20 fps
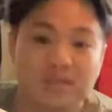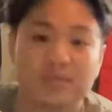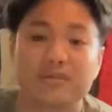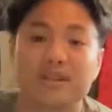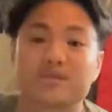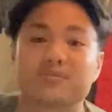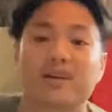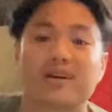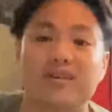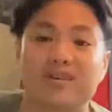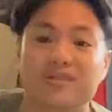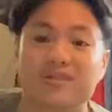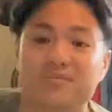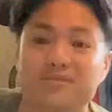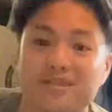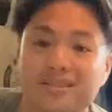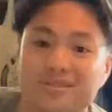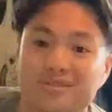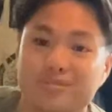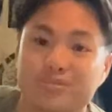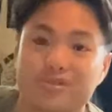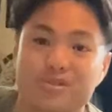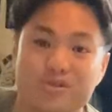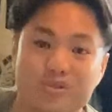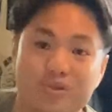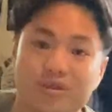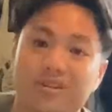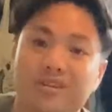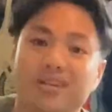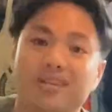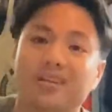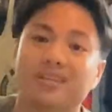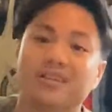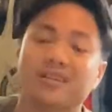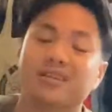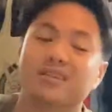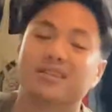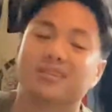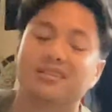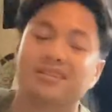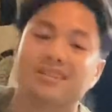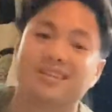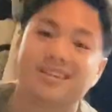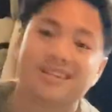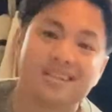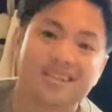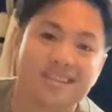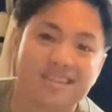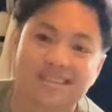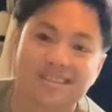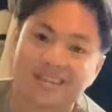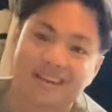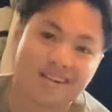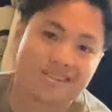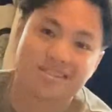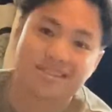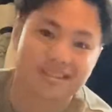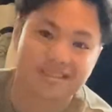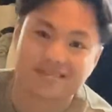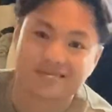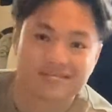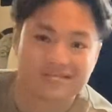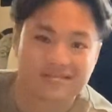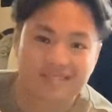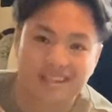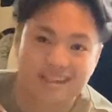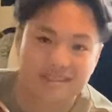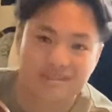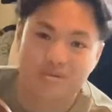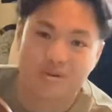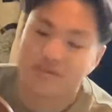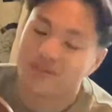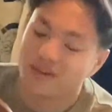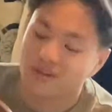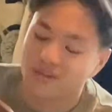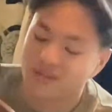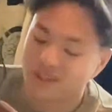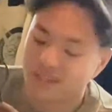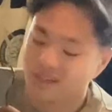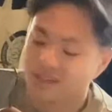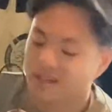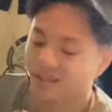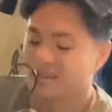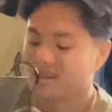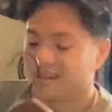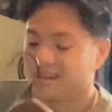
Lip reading: makes my arms look super short, and then I just look like a 12-year-old kid.